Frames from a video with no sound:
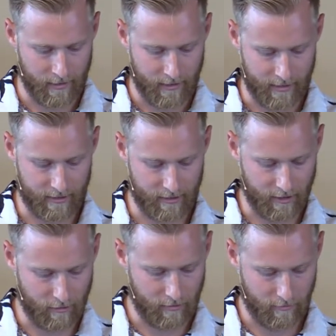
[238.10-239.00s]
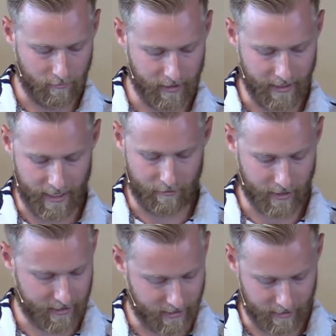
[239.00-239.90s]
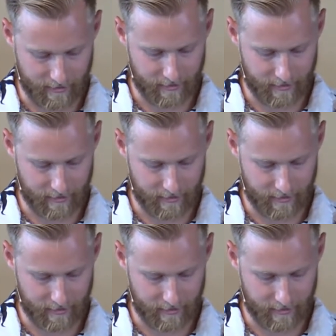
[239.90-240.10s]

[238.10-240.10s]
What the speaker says: And so with that, I want us to